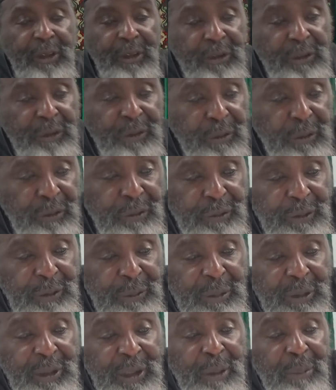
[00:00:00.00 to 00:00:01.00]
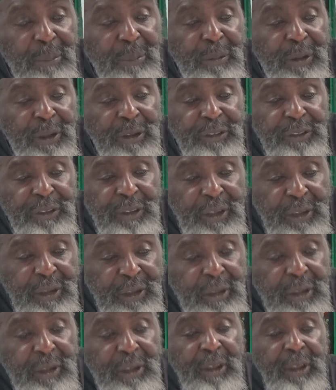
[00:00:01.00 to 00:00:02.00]
So if he become president,
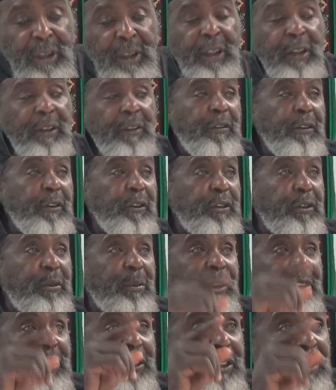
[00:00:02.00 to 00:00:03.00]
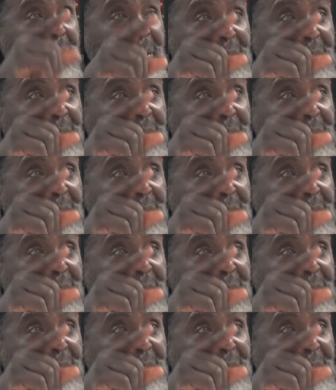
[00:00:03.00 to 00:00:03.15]
first message I'm going